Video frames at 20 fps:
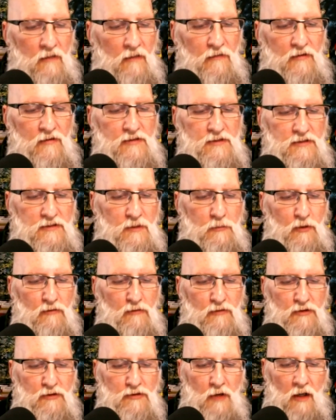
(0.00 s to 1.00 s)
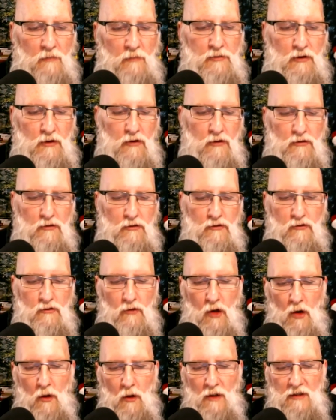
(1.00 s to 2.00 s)
This is the perfect tribe to learn,
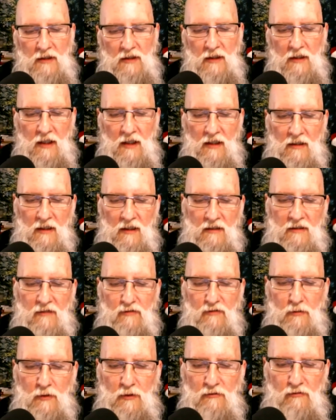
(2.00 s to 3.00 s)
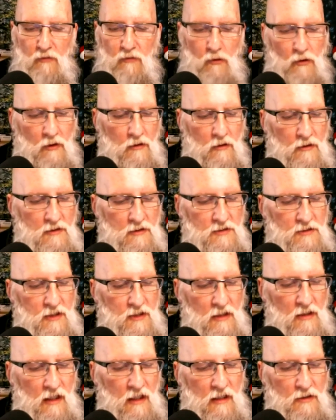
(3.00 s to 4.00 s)
grow, and connect like never before. The
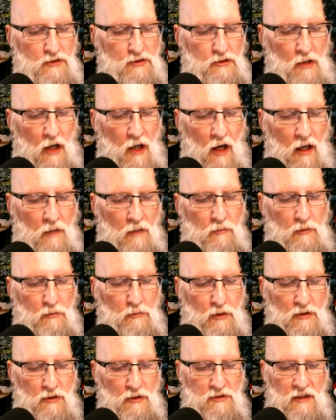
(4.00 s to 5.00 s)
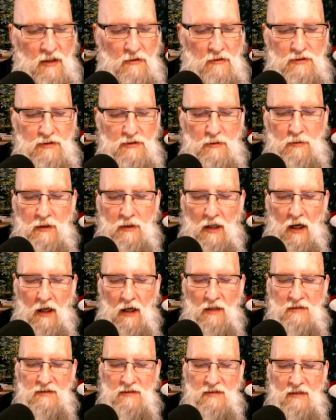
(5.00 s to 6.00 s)
CLA tribe brings together some of the
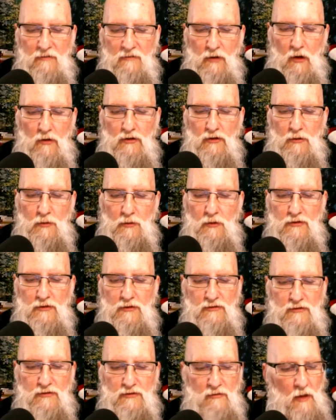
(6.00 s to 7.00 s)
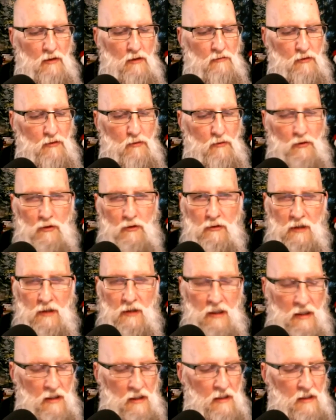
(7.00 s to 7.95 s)
highest level entrepreneurs from all over the world.